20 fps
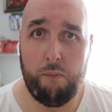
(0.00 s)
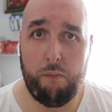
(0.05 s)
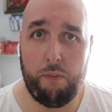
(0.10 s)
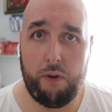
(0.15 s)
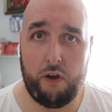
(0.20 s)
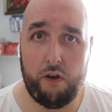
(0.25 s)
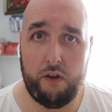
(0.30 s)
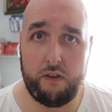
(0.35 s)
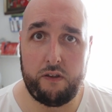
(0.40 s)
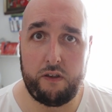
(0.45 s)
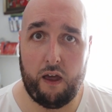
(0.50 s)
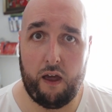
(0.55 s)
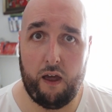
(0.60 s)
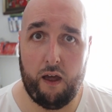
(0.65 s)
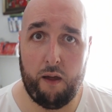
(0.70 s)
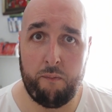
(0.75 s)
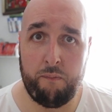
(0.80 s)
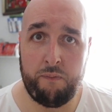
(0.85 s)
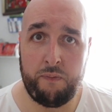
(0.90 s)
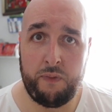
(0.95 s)
because
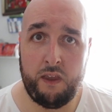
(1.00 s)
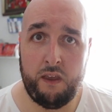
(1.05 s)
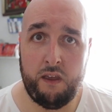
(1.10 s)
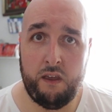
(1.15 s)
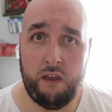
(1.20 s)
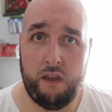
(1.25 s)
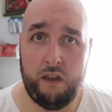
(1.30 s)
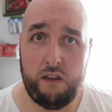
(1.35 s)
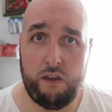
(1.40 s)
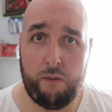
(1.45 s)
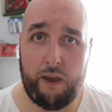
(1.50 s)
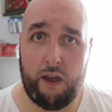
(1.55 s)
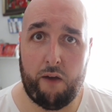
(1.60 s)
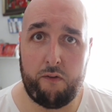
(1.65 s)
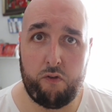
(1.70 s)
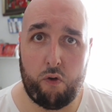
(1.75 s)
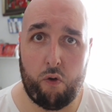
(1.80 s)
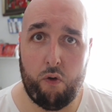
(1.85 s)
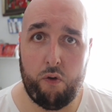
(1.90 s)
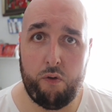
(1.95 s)
they might
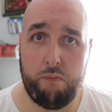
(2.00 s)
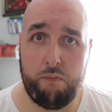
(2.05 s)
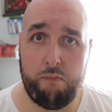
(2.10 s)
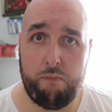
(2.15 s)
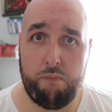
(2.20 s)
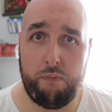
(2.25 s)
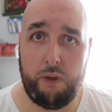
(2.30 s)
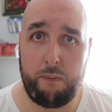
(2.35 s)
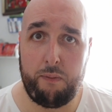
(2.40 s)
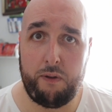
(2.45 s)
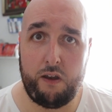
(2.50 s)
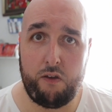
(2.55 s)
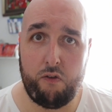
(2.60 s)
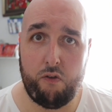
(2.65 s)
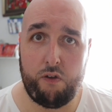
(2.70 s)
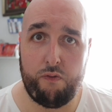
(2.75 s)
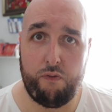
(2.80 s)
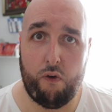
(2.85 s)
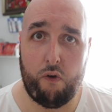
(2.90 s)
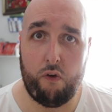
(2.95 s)
have their own people that
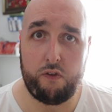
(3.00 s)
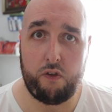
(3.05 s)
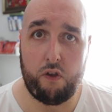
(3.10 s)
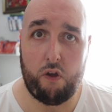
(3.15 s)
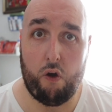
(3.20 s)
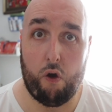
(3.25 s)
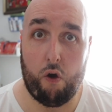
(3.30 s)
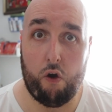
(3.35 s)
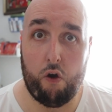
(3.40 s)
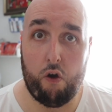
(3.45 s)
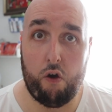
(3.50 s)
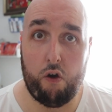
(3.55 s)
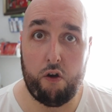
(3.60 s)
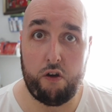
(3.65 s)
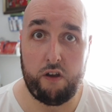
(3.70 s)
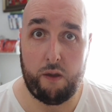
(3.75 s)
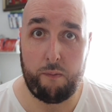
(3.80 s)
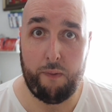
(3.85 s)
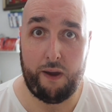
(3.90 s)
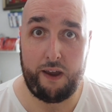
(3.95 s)
do the photos,
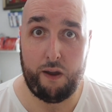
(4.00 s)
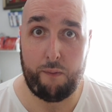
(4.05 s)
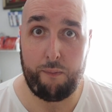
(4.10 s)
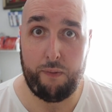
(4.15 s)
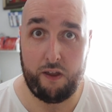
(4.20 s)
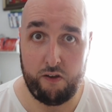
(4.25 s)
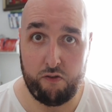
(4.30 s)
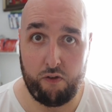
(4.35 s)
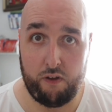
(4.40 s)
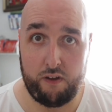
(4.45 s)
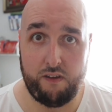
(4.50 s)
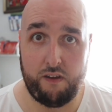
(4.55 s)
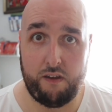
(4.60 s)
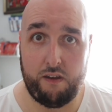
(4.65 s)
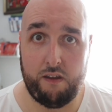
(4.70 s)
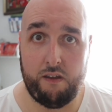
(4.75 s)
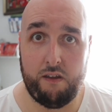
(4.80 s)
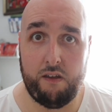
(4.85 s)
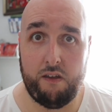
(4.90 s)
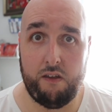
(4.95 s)
or they might not be interested.
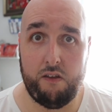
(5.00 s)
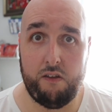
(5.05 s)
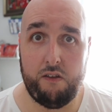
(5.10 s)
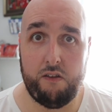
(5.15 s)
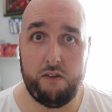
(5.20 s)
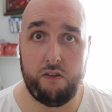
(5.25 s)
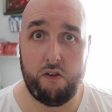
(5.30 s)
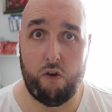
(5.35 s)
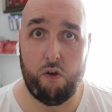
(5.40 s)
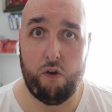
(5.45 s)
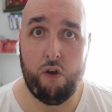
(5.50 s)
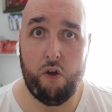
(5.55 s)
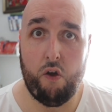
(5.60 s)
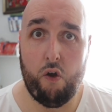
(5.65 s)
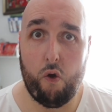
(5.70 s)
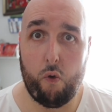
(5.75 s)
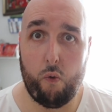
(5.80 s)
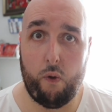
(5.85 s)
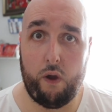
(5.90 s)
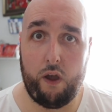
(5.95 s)
So
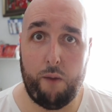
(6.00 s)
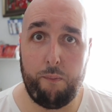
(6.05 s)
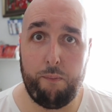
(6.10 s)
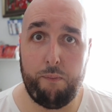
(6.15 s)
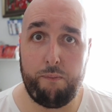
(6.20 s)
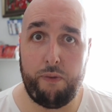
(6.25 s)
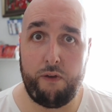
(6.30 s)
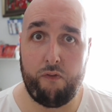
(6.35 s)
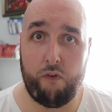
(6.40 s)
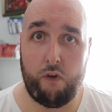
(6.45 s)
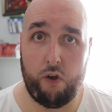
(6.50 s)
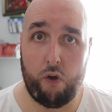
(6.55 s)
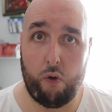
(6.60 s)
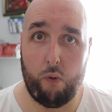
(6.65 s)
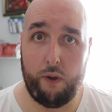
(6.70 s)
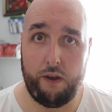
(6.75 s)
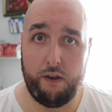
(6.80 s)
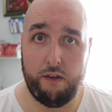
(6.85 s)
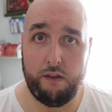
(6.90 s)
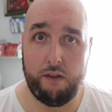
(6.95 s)
ring up before you
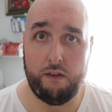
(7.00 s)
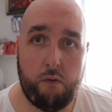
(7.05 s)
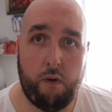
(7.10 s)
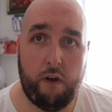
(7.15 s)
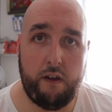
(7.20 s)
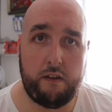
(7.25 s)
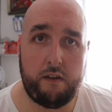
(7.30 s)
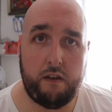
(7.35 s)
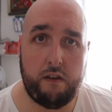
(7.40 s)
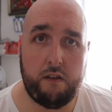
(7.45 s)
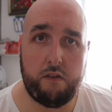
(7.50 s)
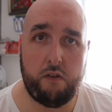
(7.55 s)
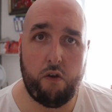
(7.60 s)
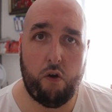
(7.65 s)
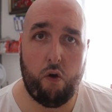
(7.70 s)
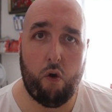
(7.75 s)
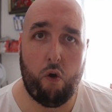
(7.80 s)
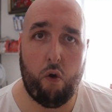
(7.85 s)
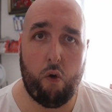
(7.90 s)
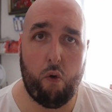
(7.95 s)
go in. Right,
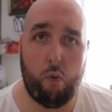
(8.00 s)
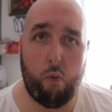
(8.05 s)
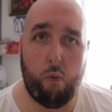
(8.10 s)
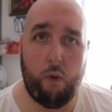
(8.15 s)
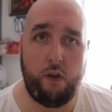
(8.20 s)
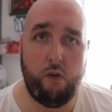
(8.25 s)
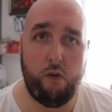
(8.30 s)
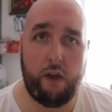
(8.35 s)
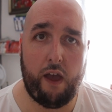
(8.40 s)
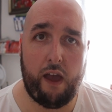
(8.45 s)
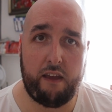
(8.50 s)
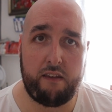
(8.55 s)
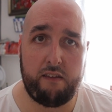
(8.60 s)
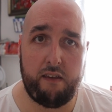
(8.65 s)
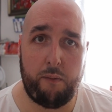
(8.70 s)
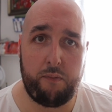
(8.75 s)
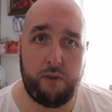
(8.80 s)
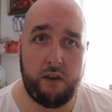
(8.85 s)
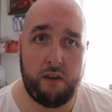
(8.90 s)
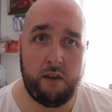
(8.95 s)
so when you get
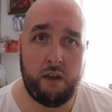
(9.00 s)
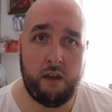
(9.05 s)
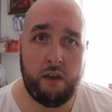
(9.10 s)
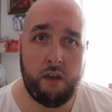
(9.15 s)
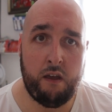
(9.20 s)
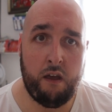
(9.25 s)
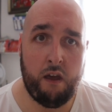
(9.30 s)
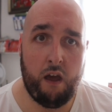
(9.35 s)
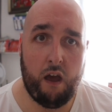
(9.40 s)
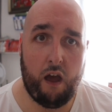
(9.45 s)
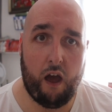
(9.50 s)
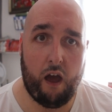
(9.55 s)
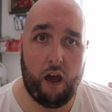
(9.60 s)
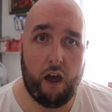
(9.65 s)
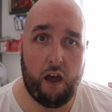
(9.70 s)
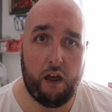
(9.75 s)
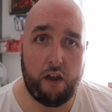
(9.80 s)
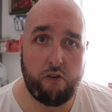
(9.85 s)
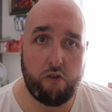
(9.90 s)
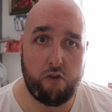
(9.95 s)
accepted
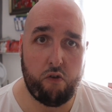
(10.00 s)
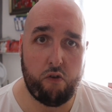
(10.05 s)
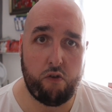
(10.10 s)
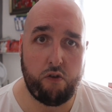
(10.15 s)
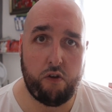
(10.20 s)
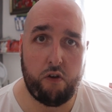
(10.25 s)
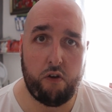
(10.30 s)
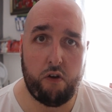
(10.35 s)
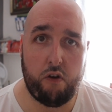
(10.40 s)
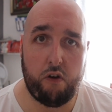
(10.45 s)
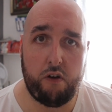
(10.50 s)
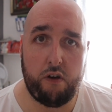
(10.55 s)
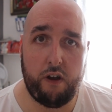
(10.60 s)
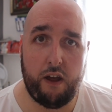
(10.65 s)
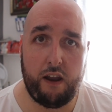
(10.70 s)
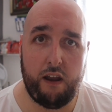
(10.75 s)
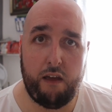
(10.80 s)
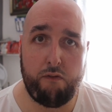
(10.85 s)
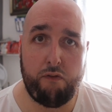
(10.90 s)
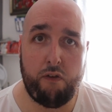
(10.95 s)
and you're doing your
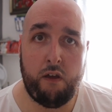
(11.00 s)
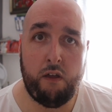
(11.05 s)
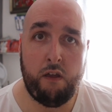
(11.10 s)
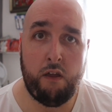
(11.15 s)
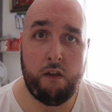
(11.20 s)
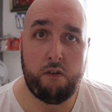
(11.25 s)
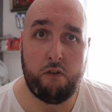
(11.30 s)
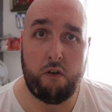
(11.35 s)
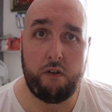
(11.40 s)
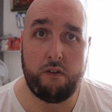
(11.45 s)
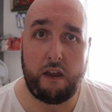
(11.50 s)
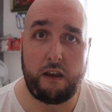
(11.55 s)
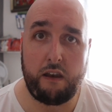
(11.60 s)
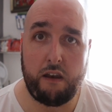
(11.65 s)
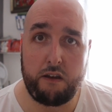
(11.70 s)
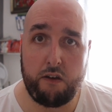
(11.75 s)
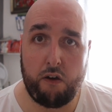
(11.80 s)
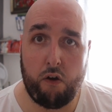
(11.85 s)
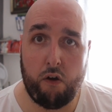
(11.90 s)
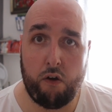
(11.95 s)
nightlife, don't stand
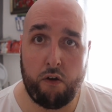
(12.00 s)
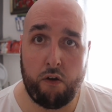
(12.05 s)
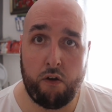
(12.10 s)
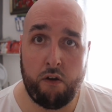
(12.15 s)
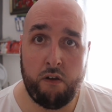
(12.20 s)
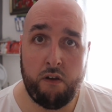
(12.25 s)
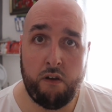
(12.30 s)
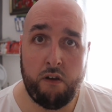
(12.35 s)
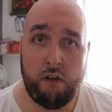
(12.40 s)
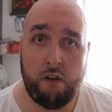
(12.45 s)
in the corner